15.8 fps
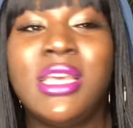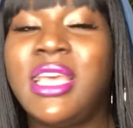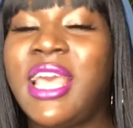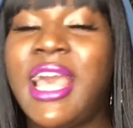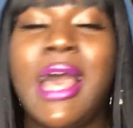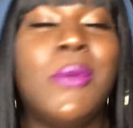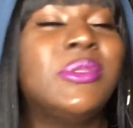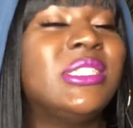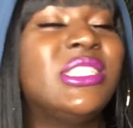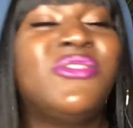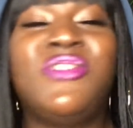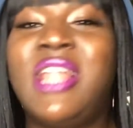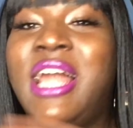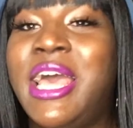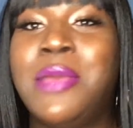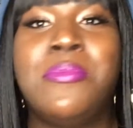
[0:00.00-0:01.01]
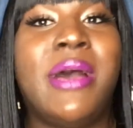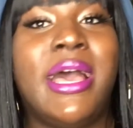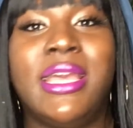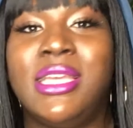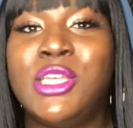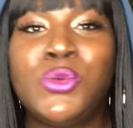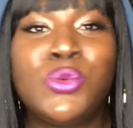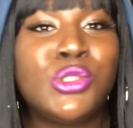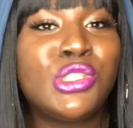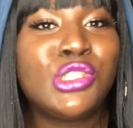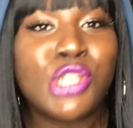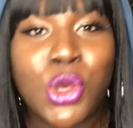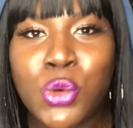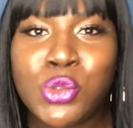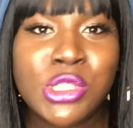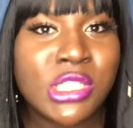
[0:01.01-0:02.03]
i was just flying by it, it was
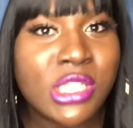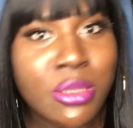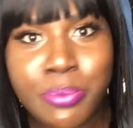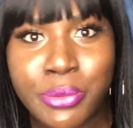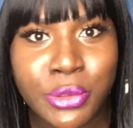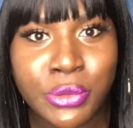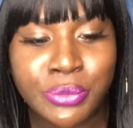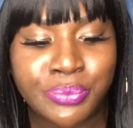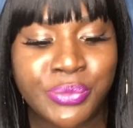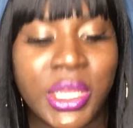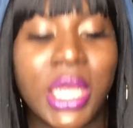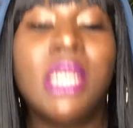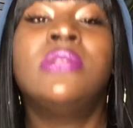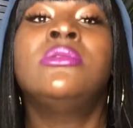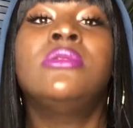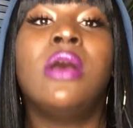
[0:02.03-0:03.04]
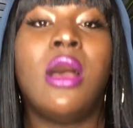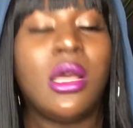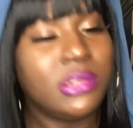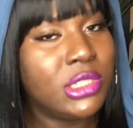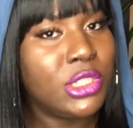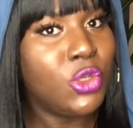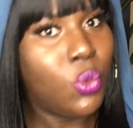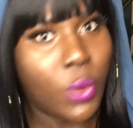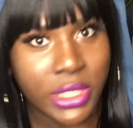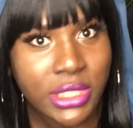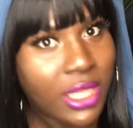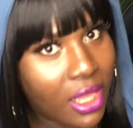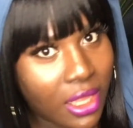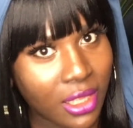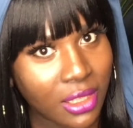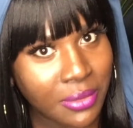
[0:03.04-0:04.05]
so simple and until one
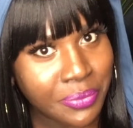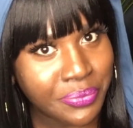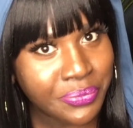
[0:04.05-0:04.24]
day